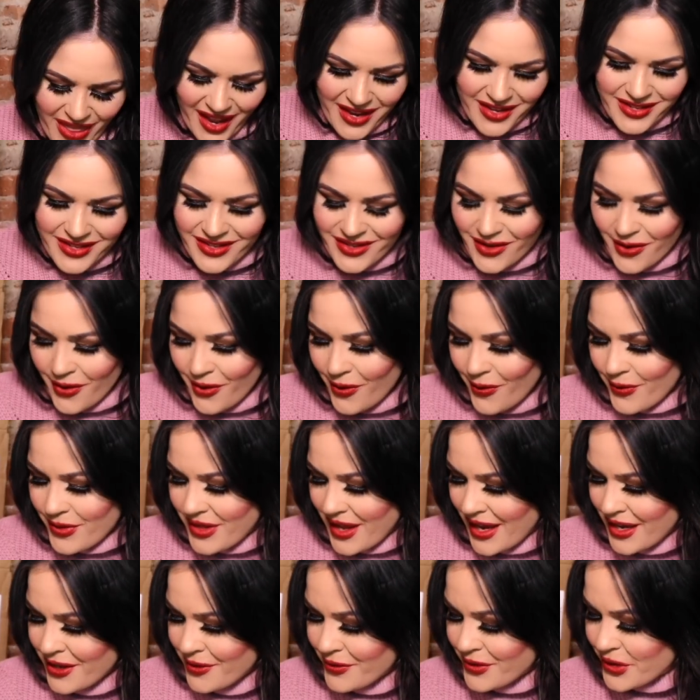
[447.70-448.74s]
So
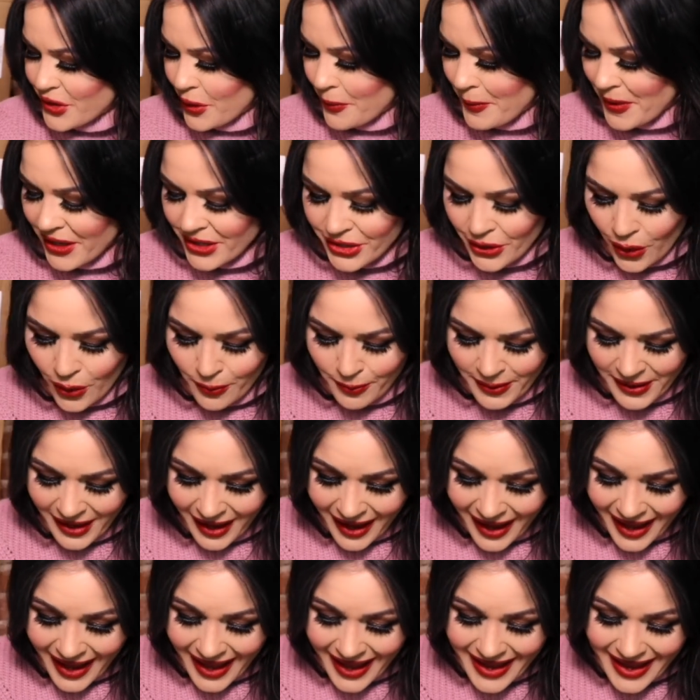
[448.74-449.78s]
thank you so much, OPI.
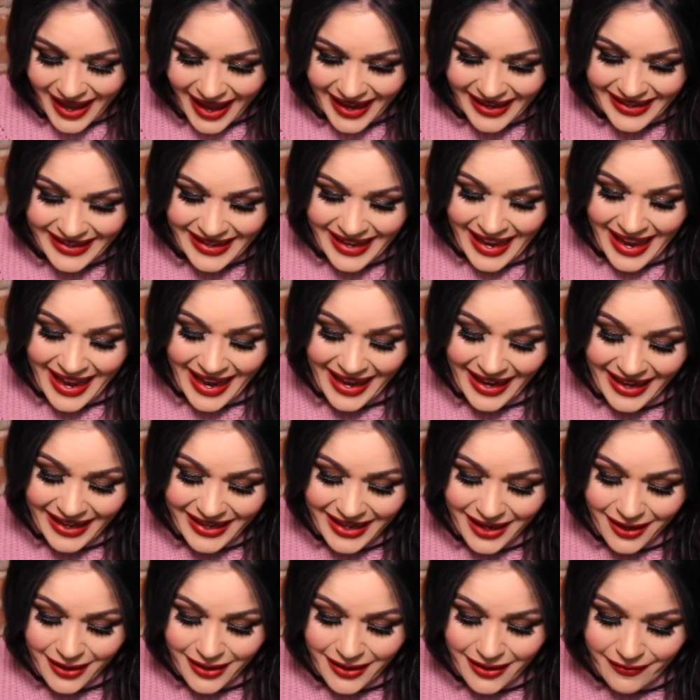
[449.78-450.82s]
I
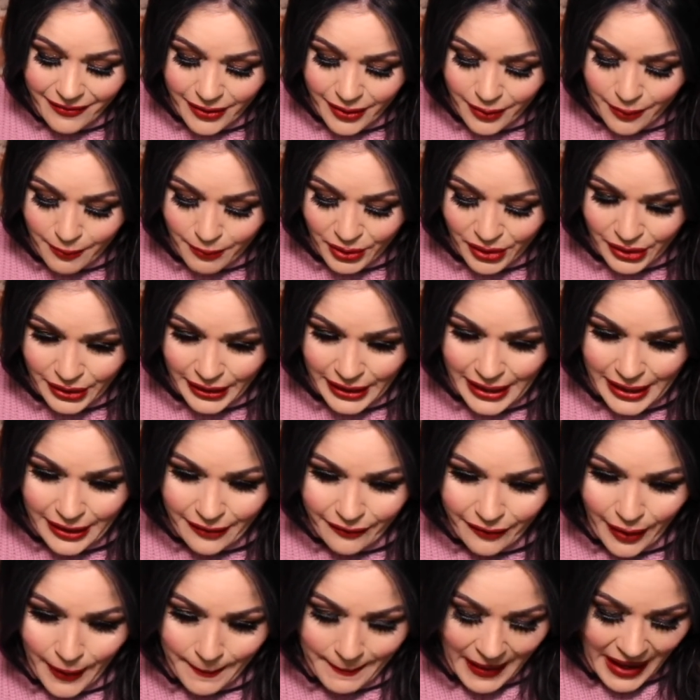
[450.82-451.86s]
cannot even
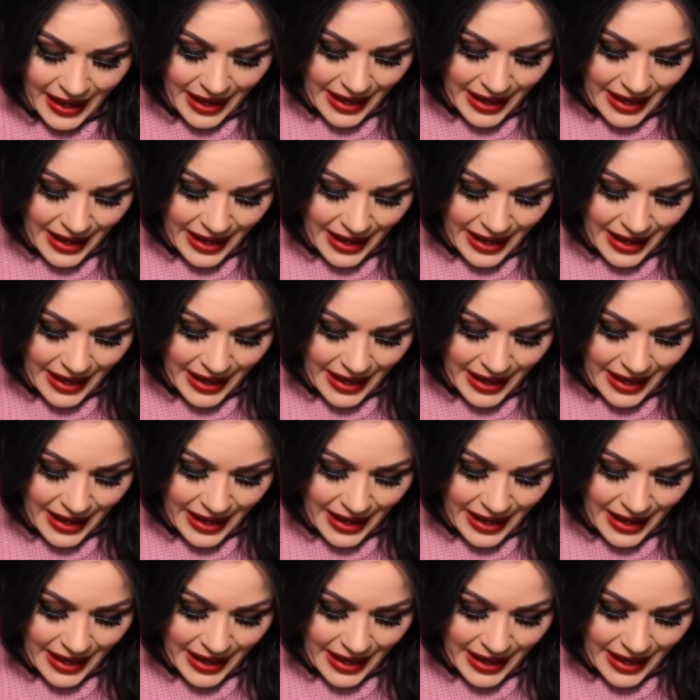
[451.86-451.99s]
believe my